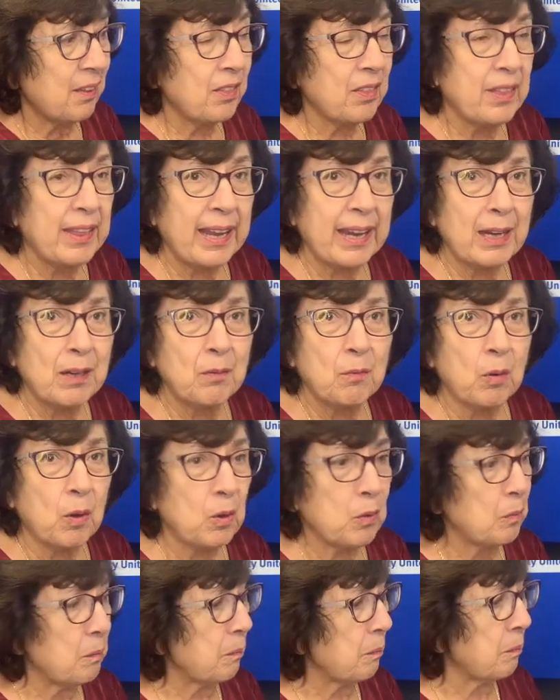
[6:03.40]
they
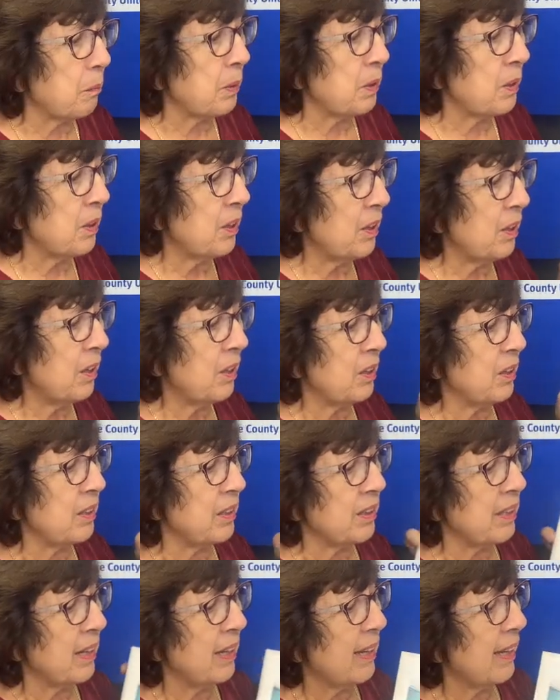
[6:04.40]
won't
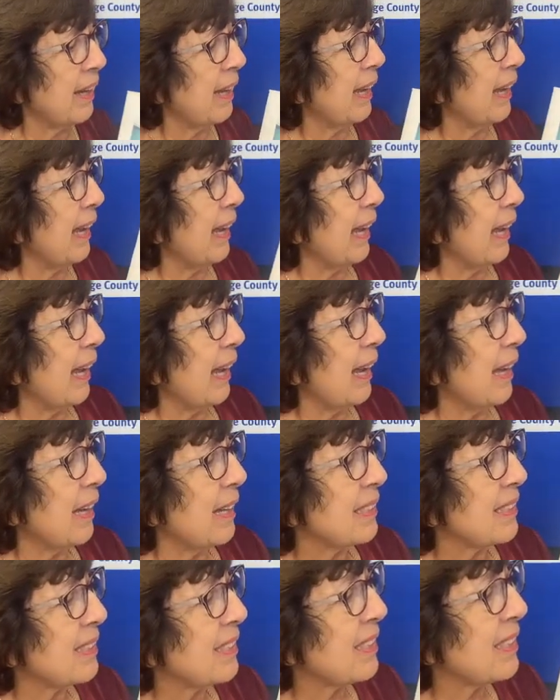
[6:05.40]
burn.
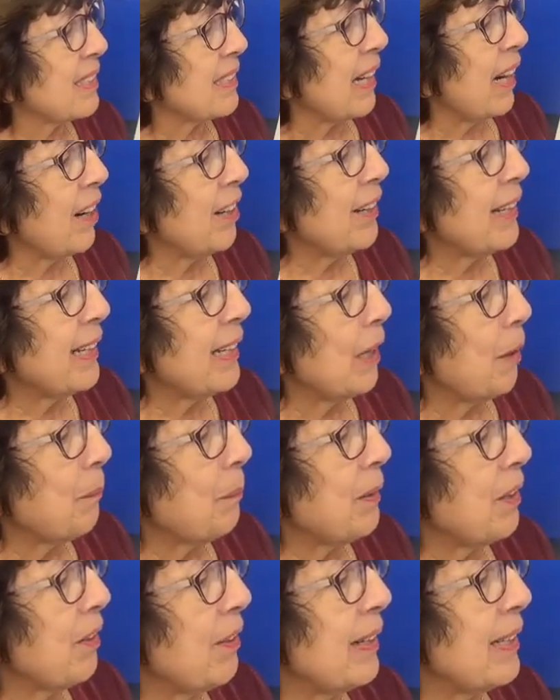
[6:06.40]
Starting up
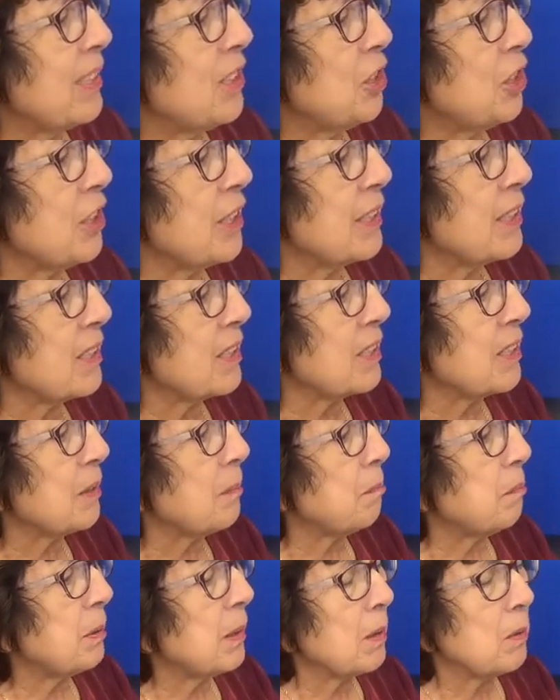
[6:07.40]
their engines,
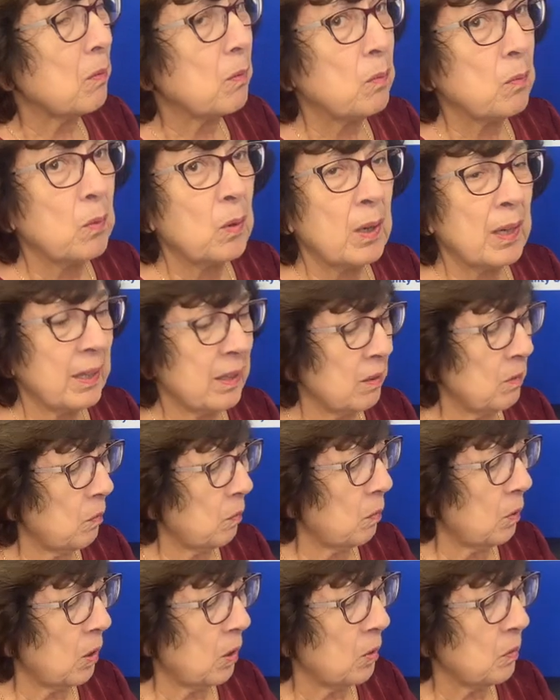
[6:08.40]
but one
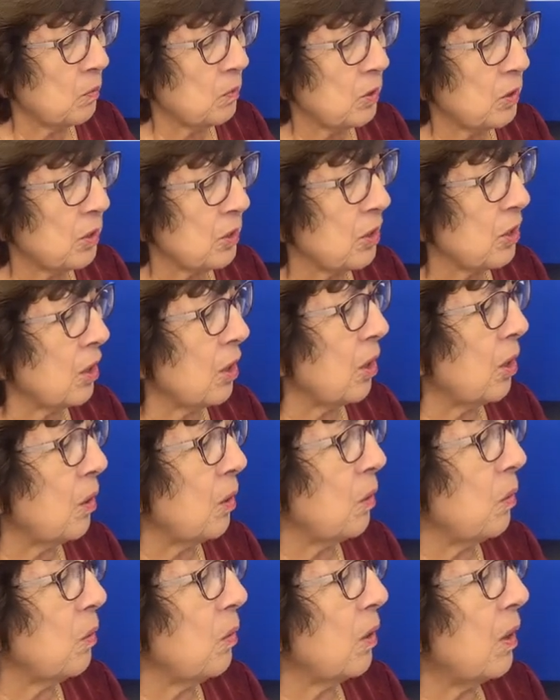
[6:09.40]
won't
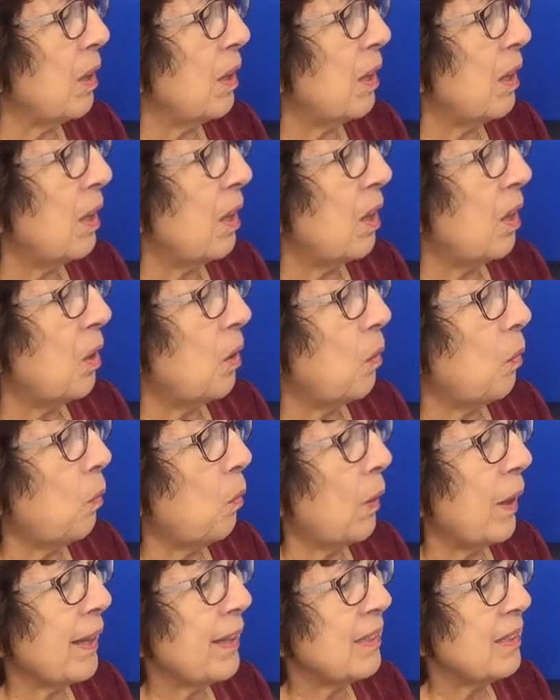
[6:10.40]
go.
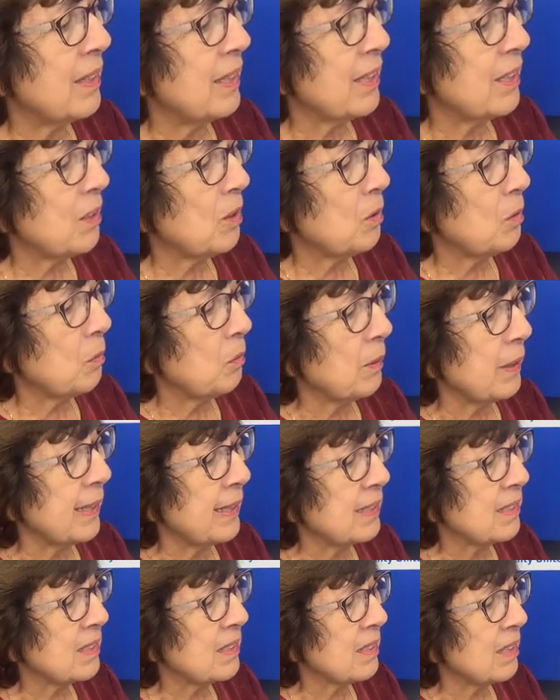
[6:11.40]
One little
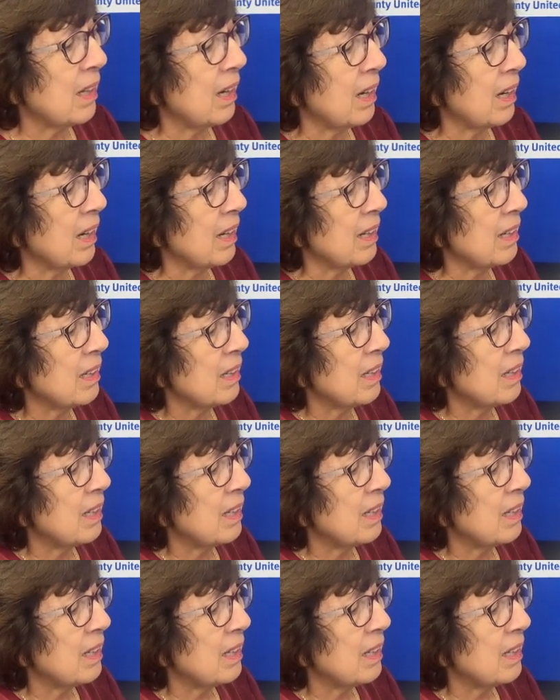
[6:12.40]
race car